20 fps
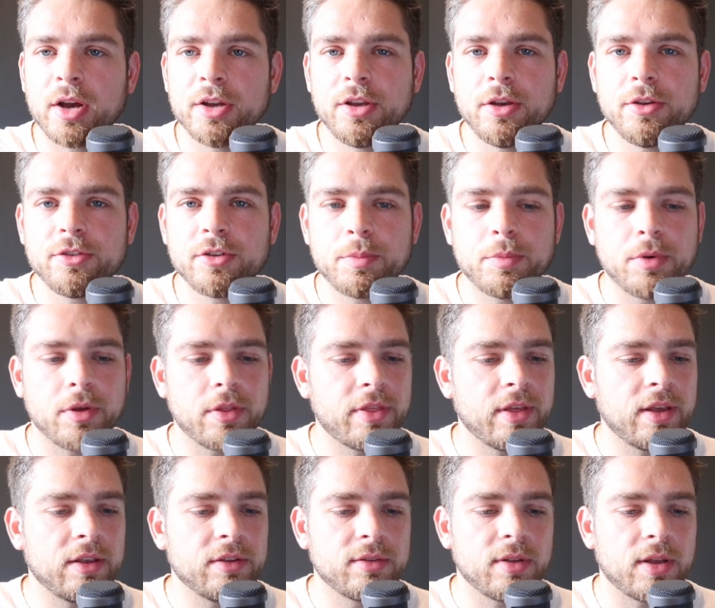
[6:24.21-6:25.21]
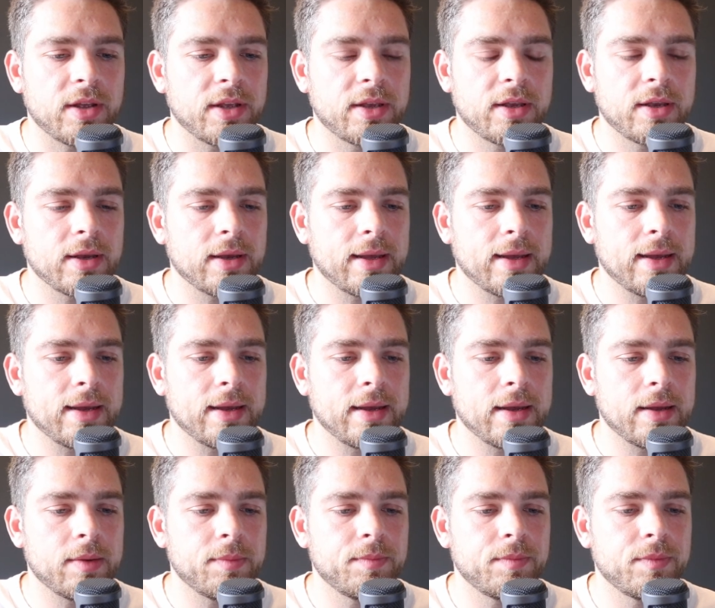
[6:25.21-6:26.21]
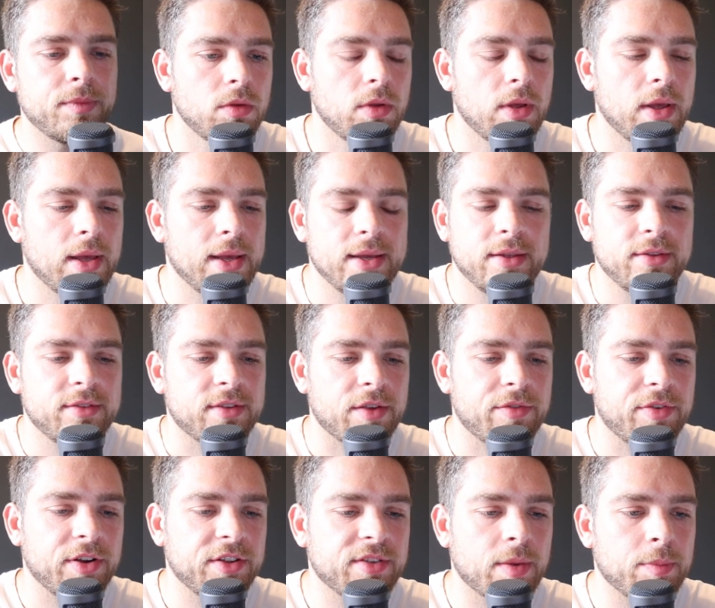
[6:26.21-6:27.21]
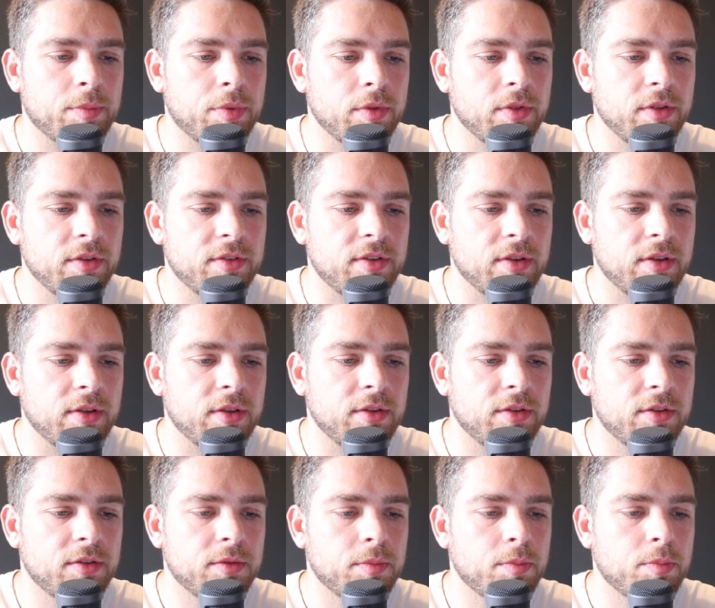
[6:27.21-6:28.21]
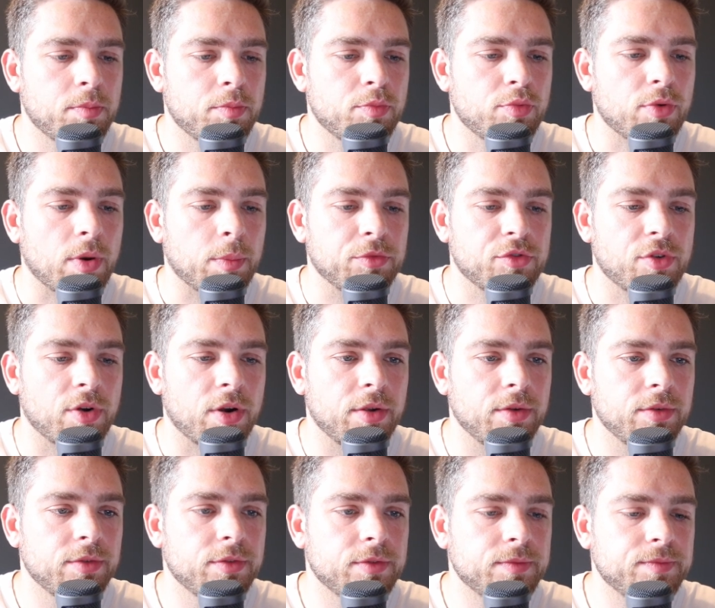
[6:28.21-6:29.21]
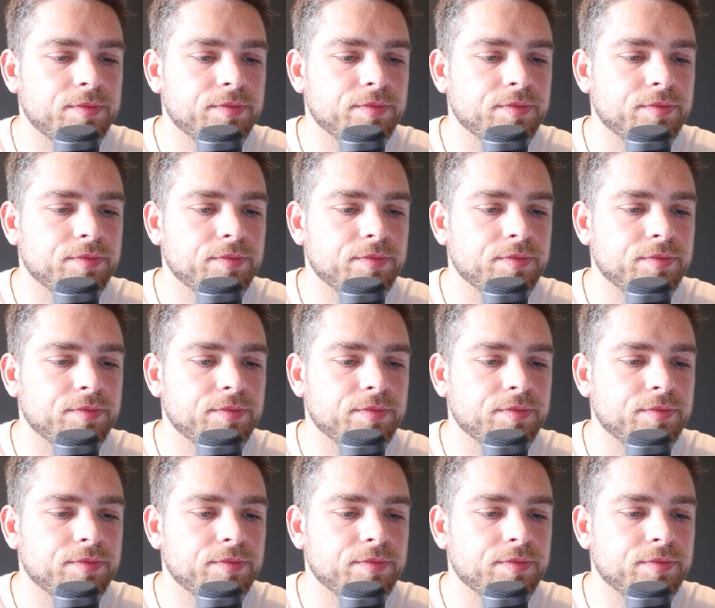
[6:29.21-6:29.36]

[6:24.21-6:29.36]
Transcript: I used to put things like, um, say for example, this is Bromsgrove.